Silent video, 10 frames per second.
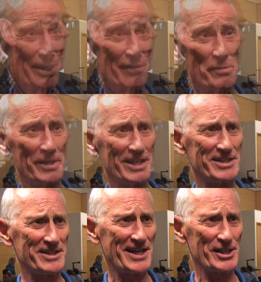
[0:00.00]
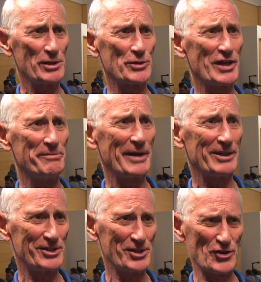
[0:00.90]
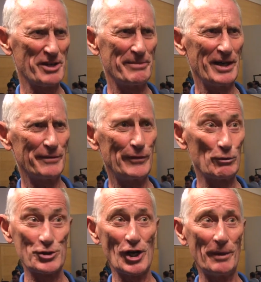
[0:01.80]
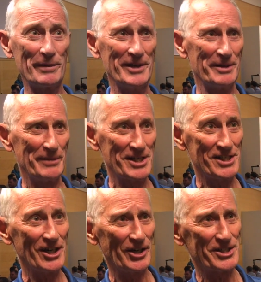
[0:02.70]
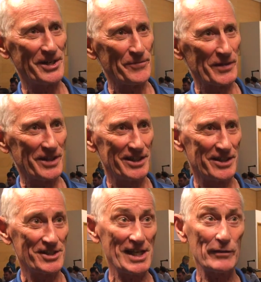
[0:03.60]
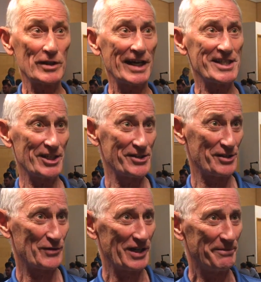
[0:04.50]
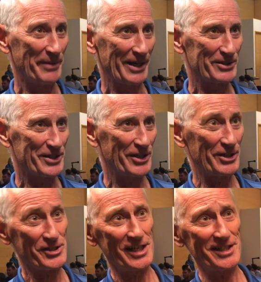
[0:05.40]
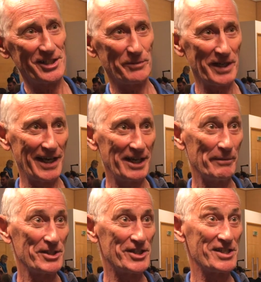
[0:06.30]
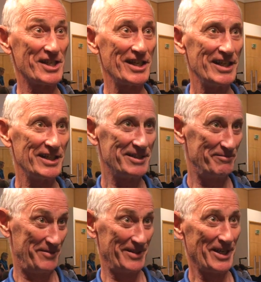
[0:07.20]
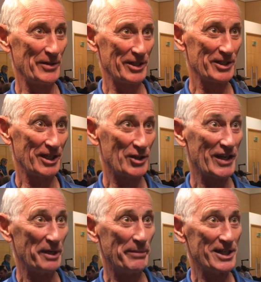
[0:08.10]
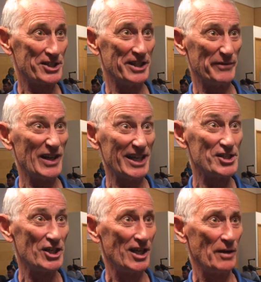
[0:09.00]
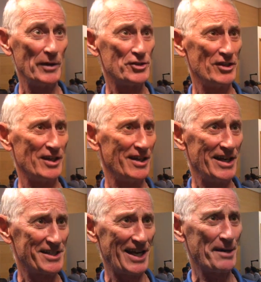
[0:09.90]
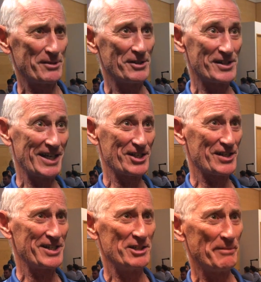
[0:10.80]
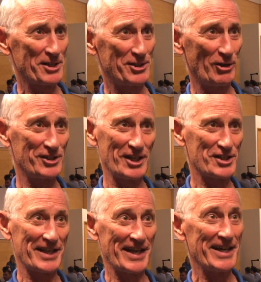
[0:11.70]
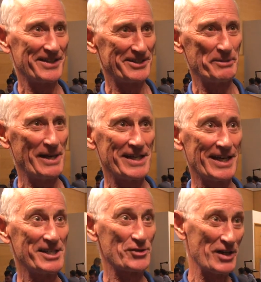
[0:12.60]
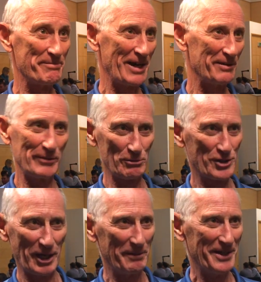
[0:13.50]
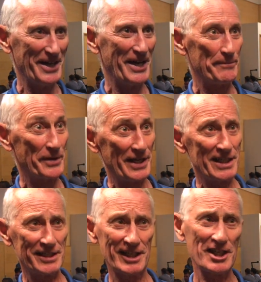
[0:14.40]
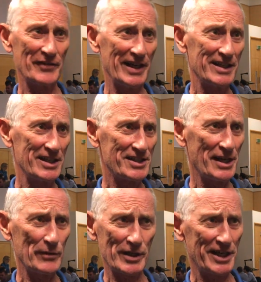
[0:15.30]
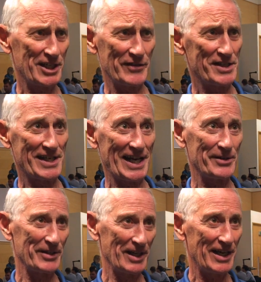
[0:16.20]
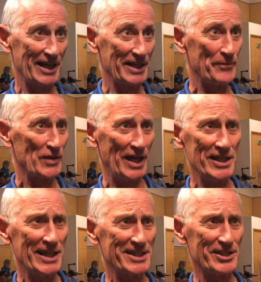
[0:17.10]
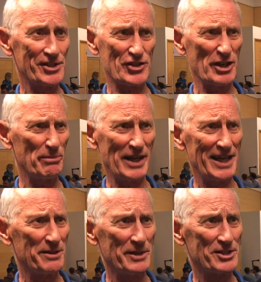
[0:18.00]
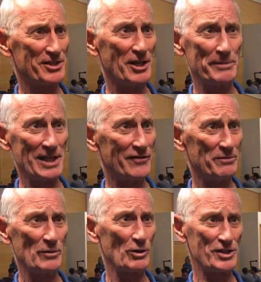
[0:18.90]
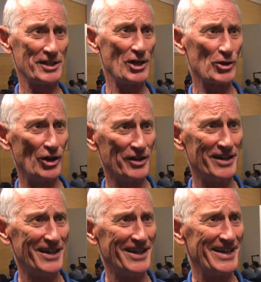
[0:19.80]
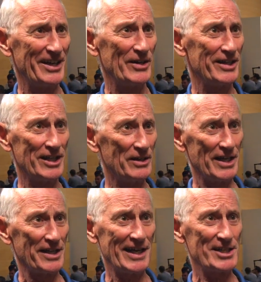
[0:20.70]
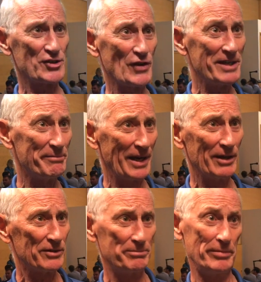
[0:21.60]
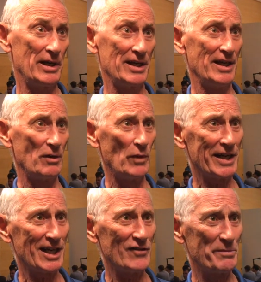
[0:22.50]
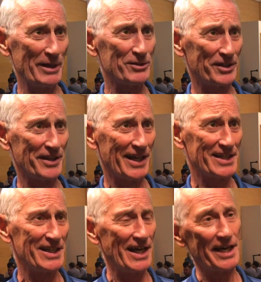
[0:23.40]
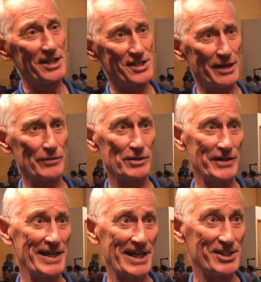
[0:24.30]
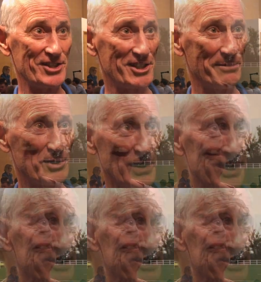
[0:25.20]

Everybody says, oh, green belt is green belt, full stop. But it's not. There, there's several categories of green belts, and you can start at one end, which is the, you know, the, the cricket pitch in the village, which is absolutely sacrosanct. You must not touch that. that to me, that is green belt, full stop. But then at the other end, there's several categories down the line, and you get to the scrubland, which nobody even walks the dog on. Now, you know, that is green belt, but why can't we build on that? And there's several gradations in between.